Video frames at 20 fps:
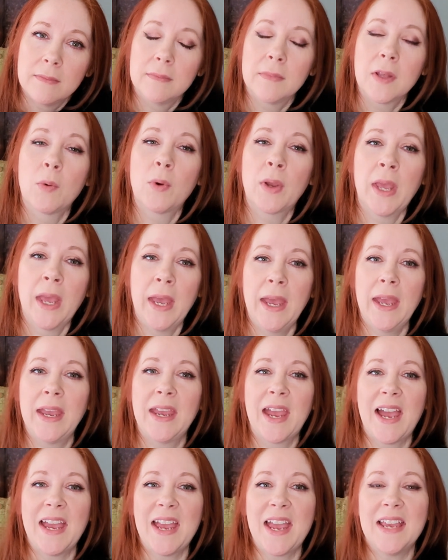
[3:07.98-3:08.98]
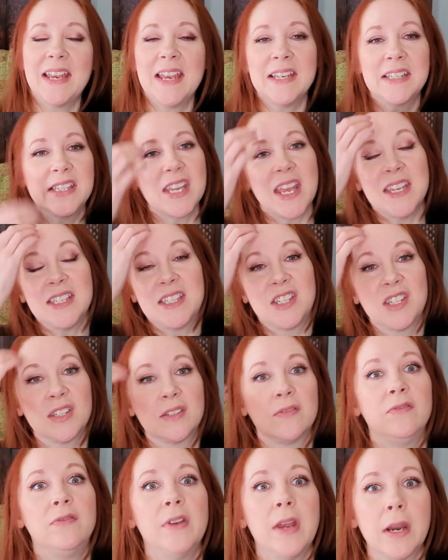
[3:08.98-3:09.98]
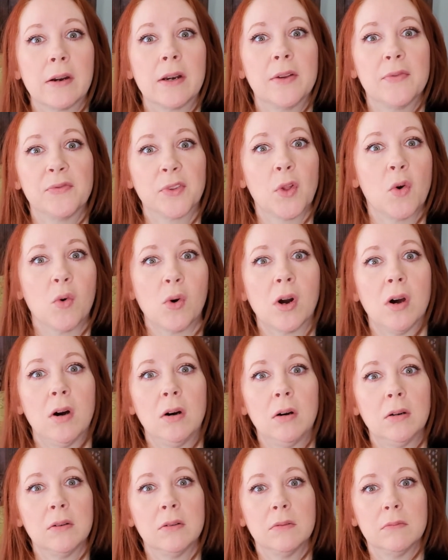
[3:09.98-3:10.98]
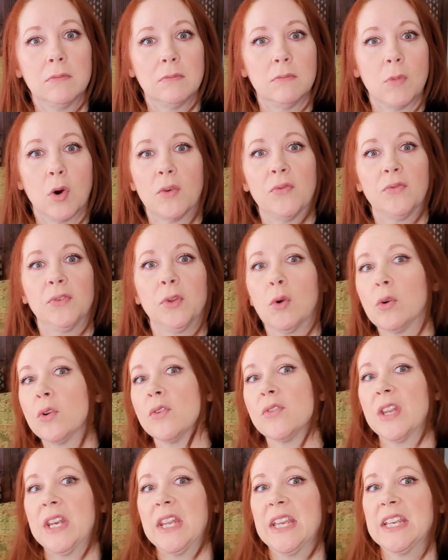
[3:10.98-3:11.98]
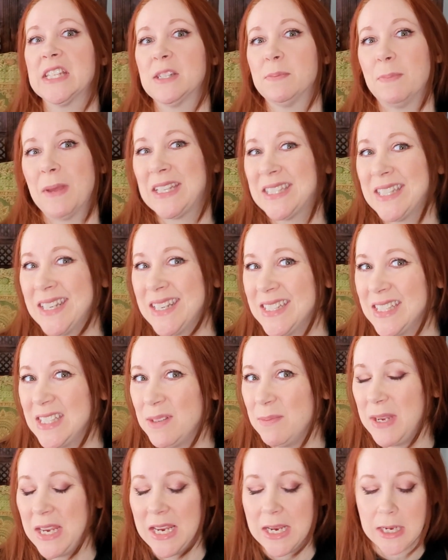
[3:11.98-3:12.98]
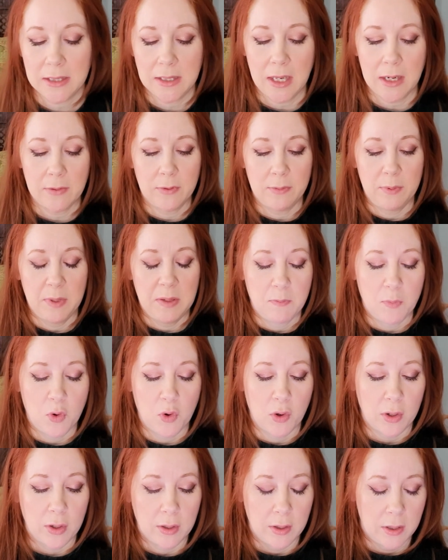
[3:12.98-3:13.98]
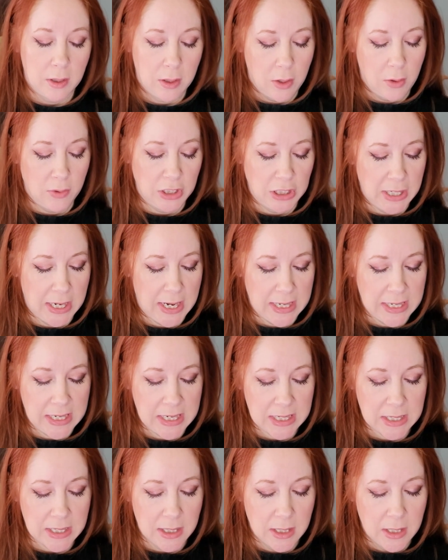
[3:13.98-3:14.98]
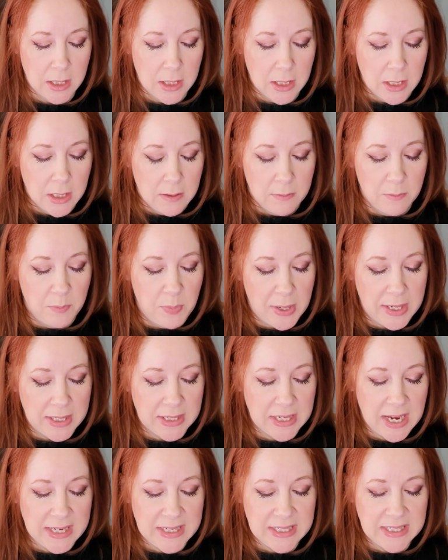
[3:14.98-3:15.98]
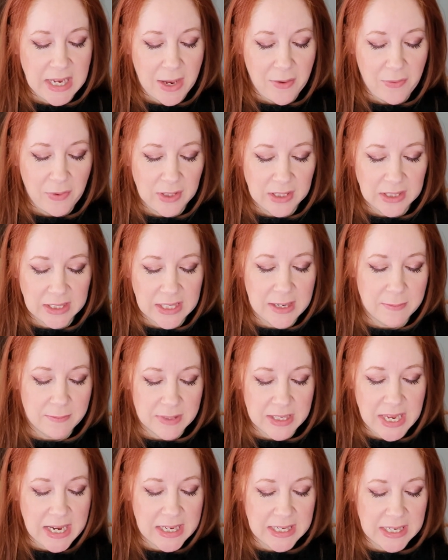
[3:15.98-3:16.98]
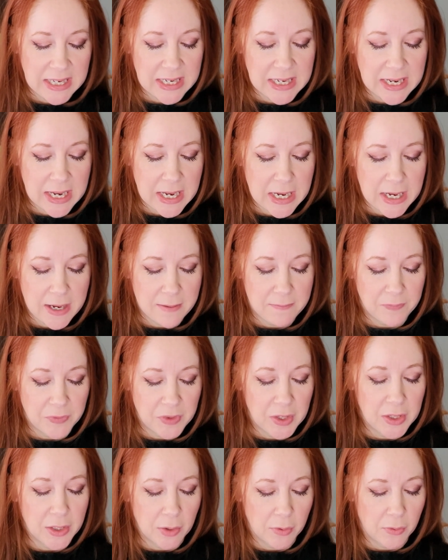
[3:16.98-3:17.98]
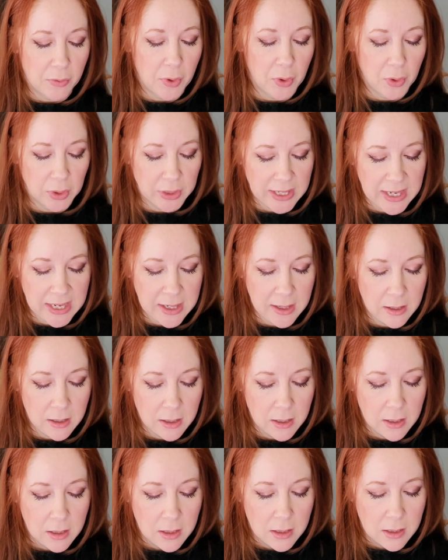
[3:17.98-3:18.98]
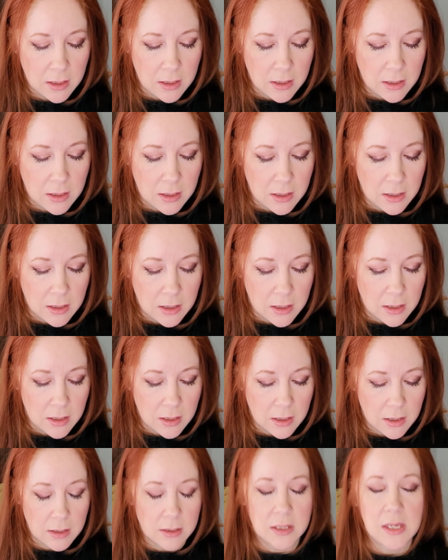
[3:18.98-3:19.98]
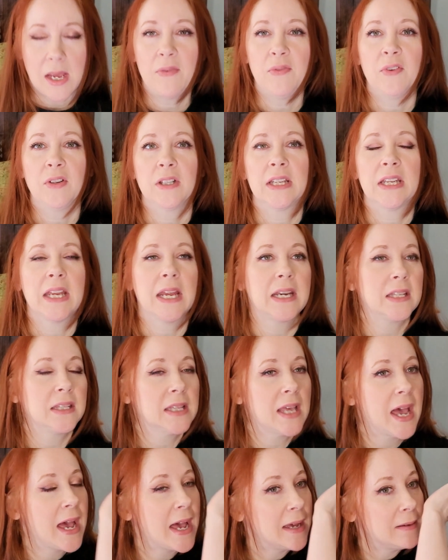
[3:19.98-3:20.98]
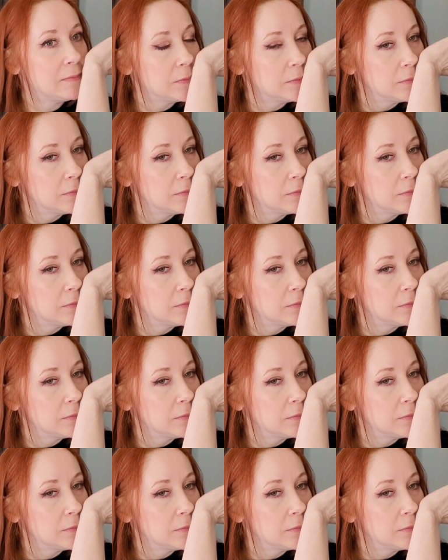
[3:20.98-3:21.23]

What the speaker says: Okay, it's just very floral. More floral than I expected it to be. I thought it would be more oceanic, but I definitely am getting the neroli. Definitely getting that.